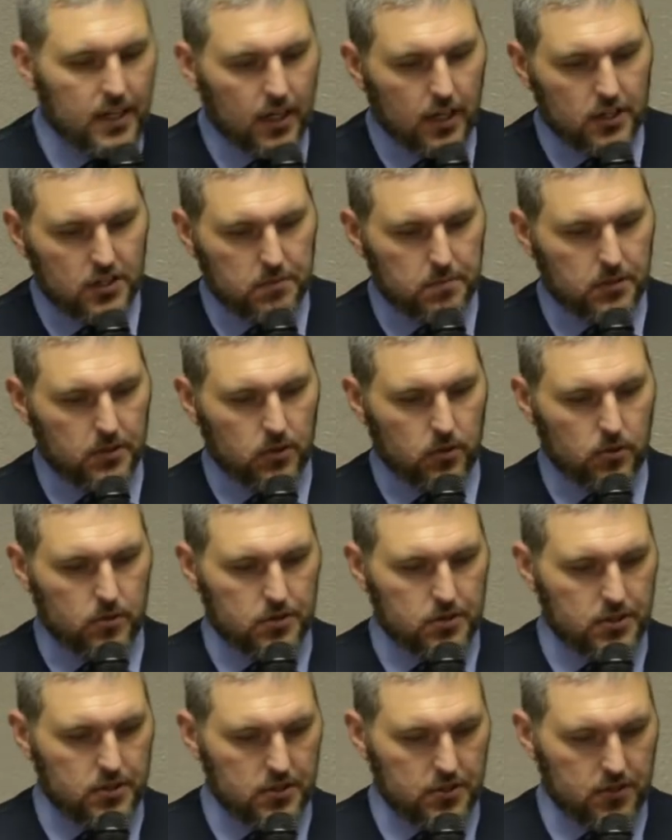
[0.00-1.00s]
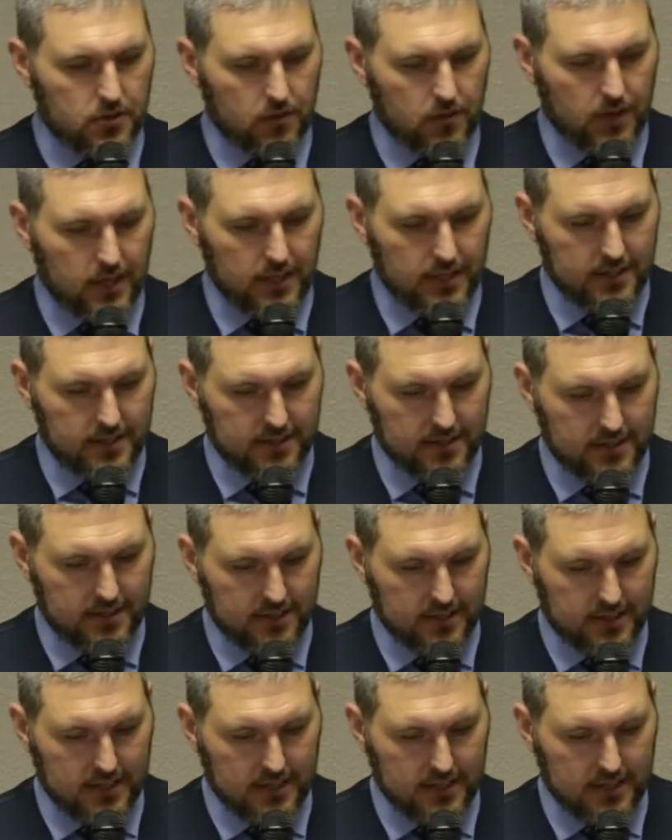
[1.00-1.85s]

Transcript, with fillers: gospel of the Lord Jesus Christ.